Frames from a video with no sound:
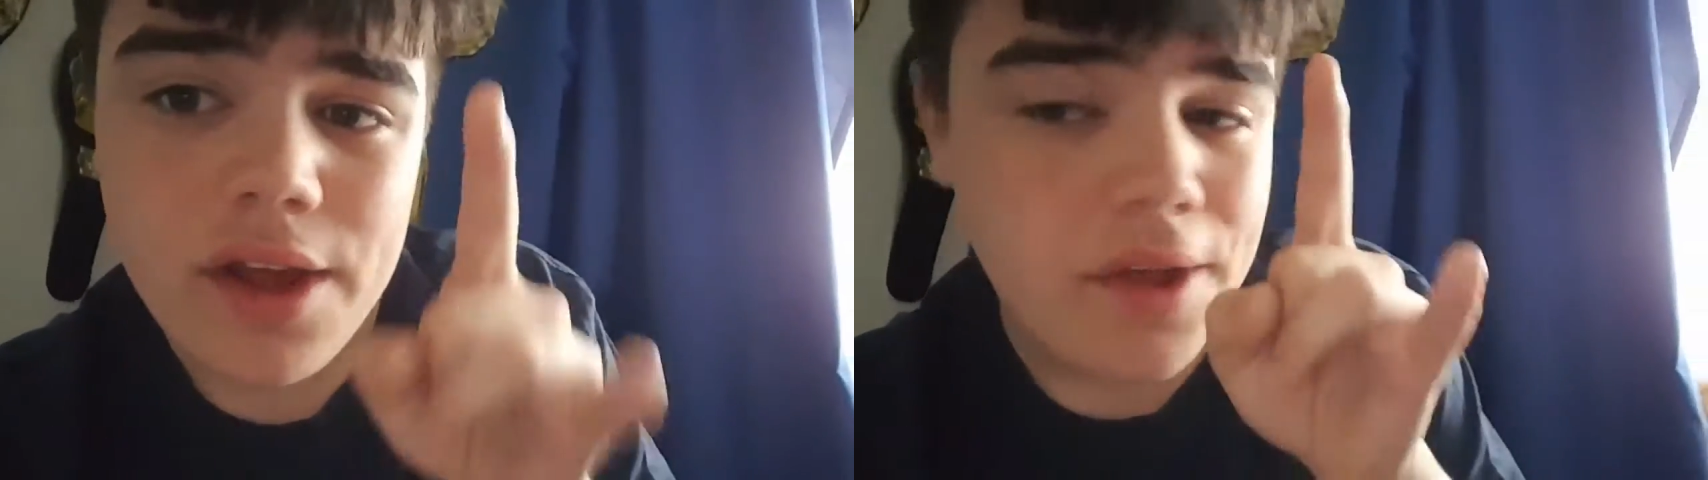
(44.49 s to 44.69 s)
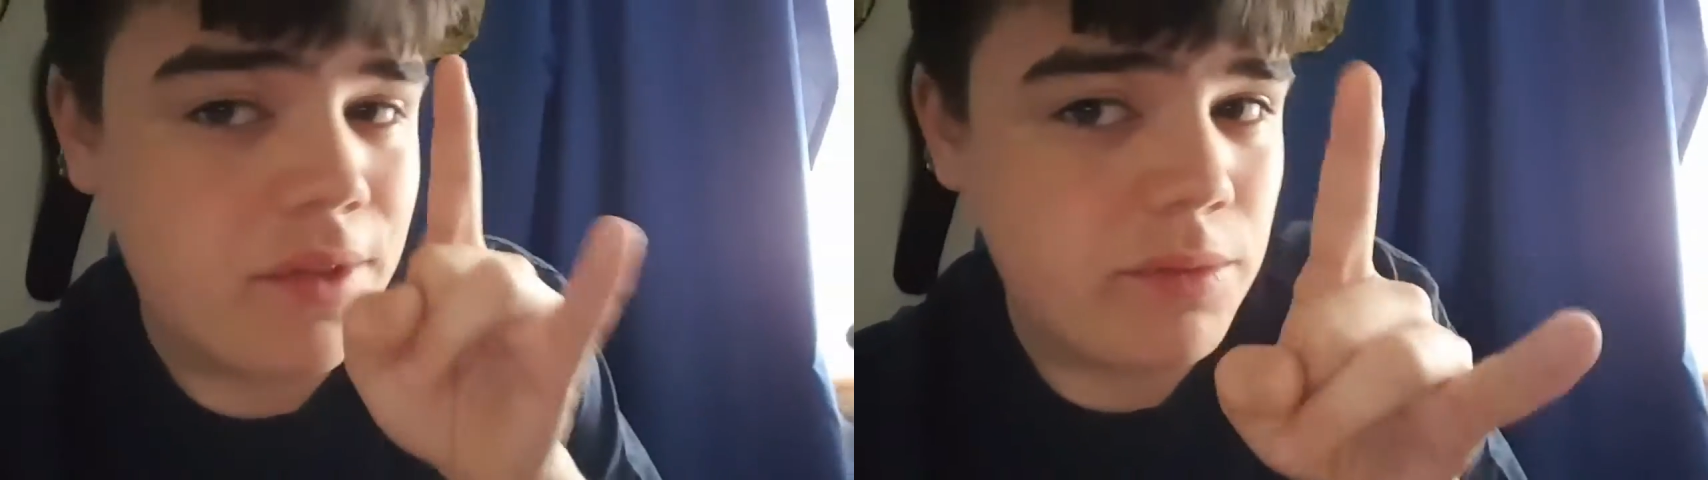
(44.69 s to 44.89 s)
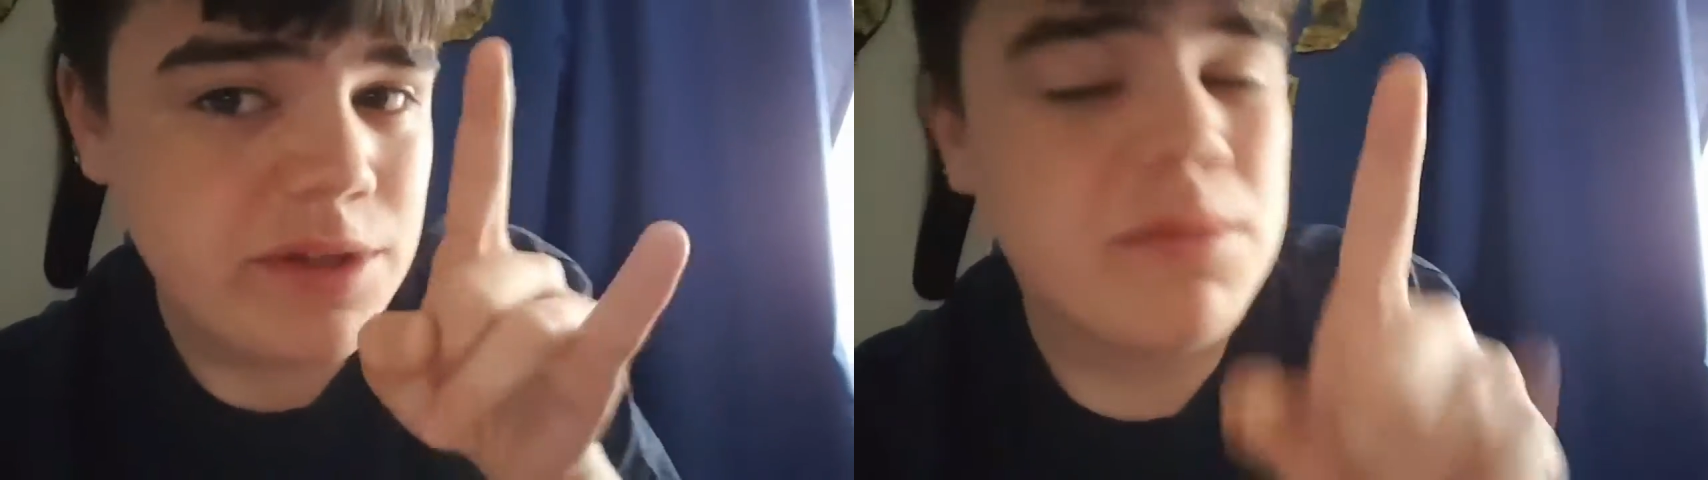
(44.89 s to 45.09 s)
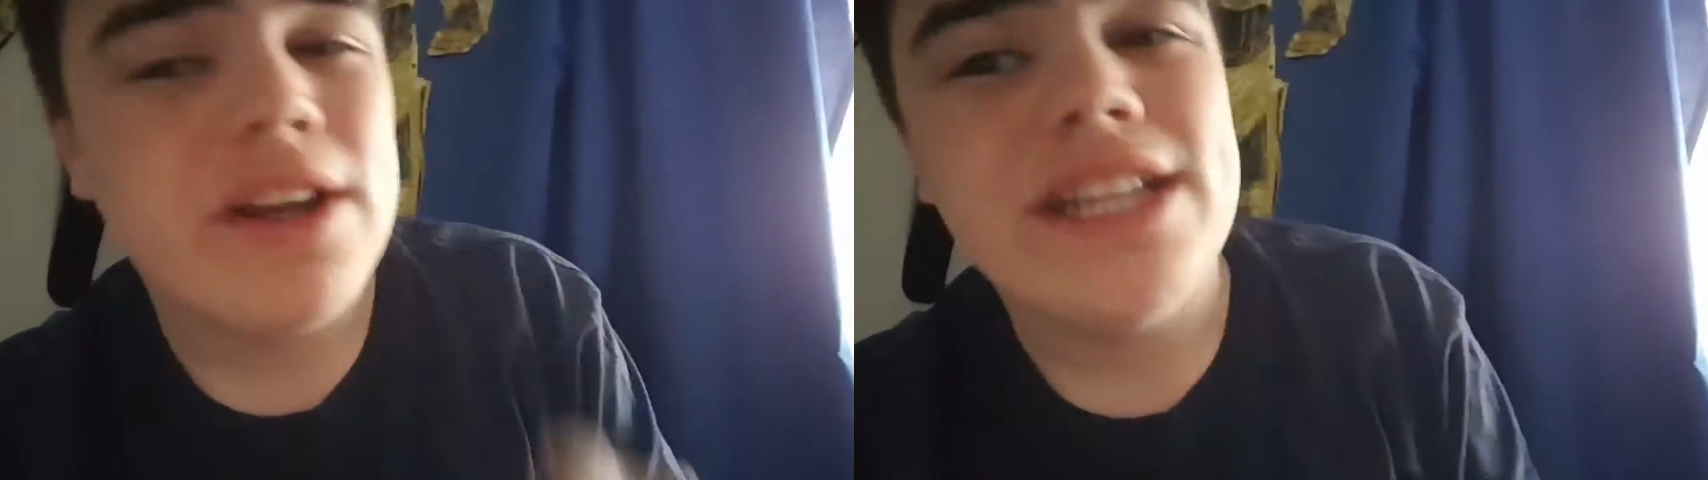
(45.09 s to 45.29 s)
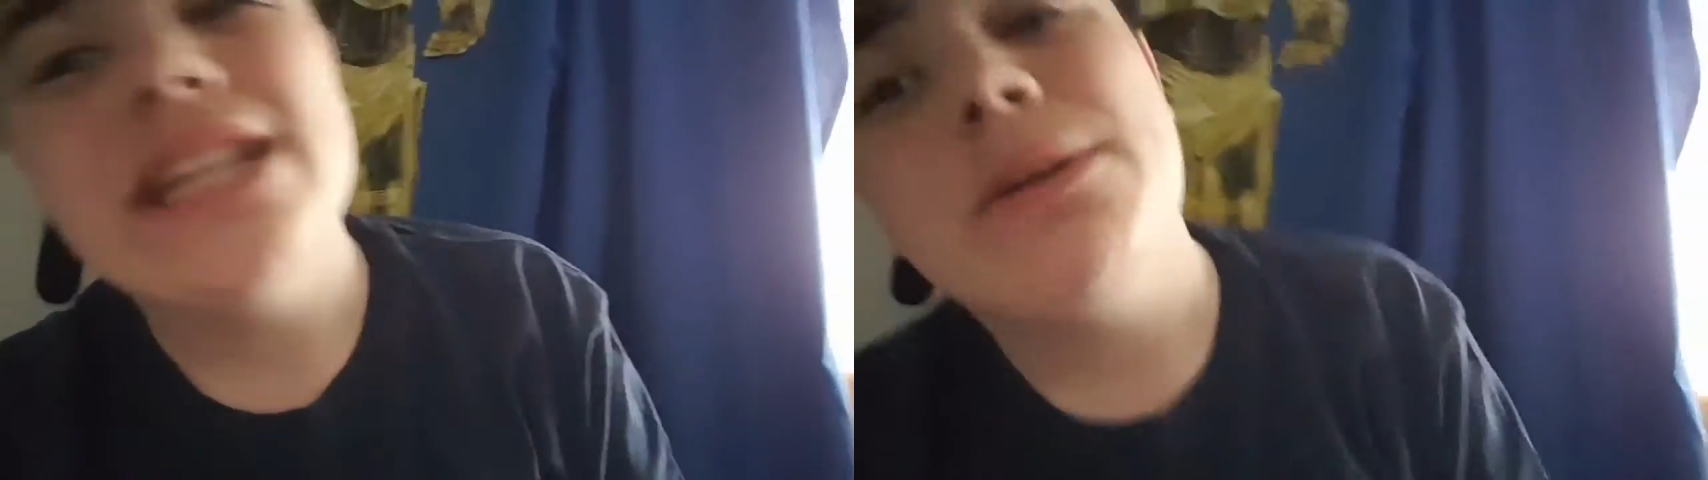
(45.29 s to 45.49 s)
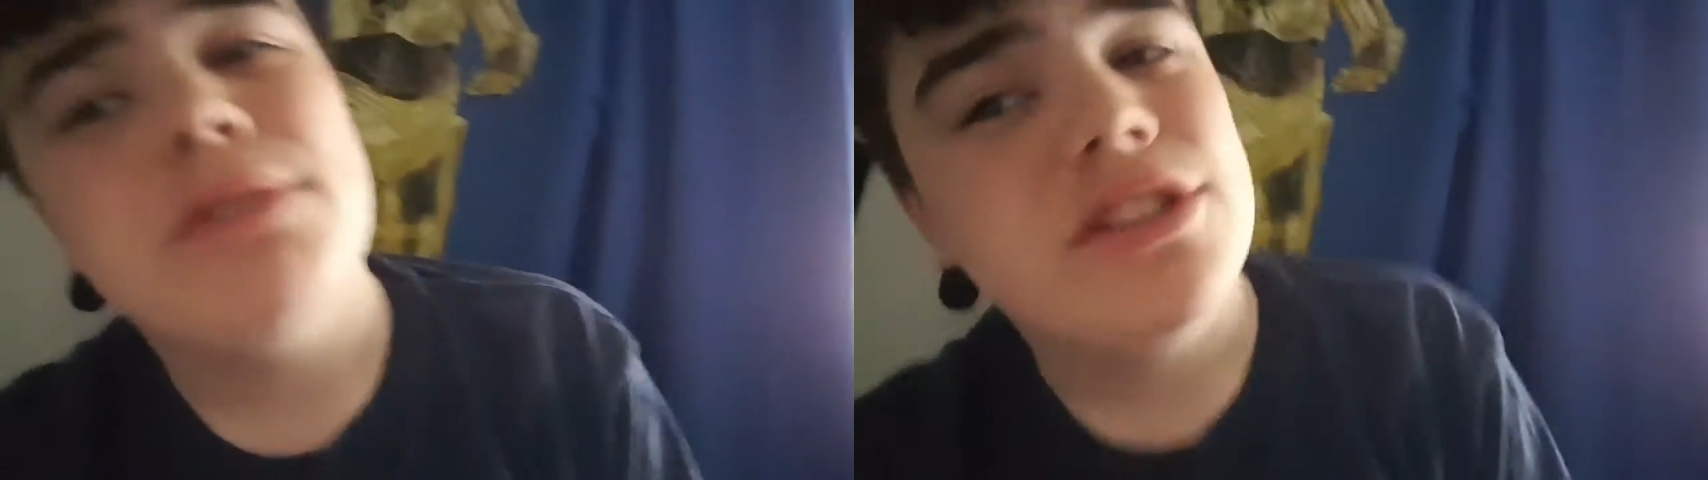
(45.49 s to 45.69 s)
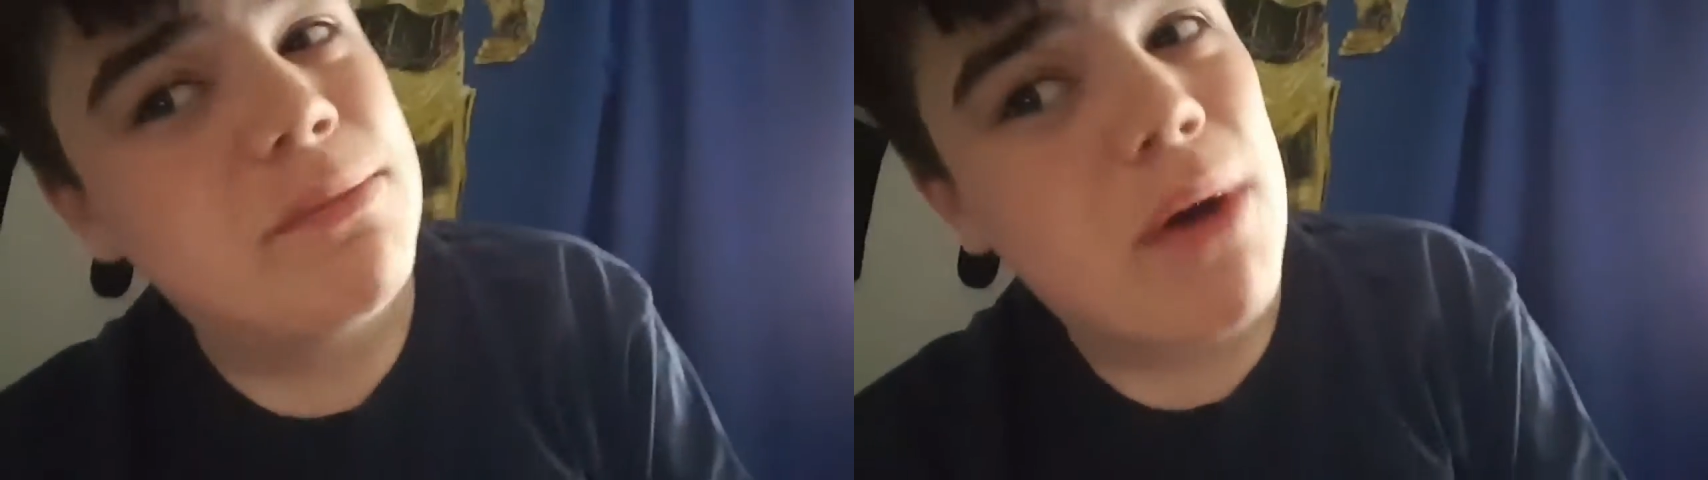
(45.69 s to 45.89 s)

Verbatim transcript: Uh, the reason why I didn't upload the